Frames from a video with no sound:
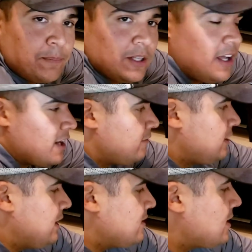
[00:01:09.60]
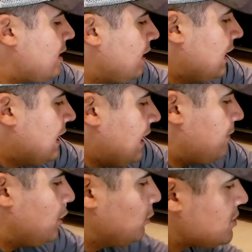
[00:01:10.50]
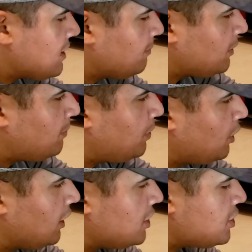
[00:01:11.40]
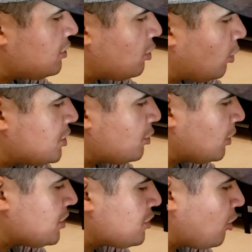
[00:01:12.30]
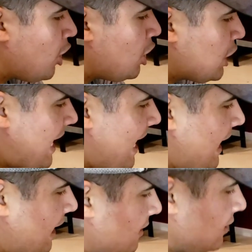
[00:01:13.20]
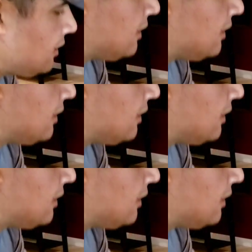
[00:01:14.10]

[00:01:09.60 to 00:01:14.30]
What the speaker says: up a lot of V's. If you will simply push towards your strong hand